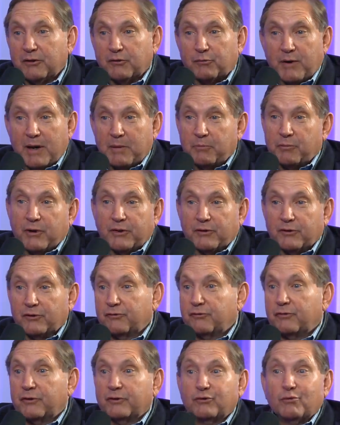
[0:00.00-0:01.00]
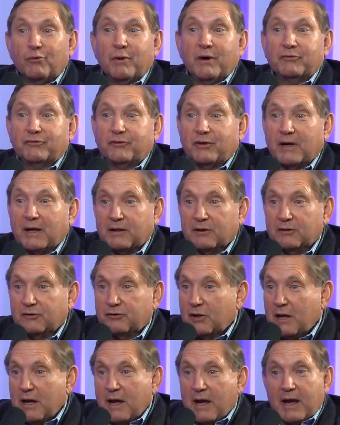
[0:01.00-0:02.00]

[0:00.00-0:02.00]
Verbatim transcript: the Wright brothers for 12 seconds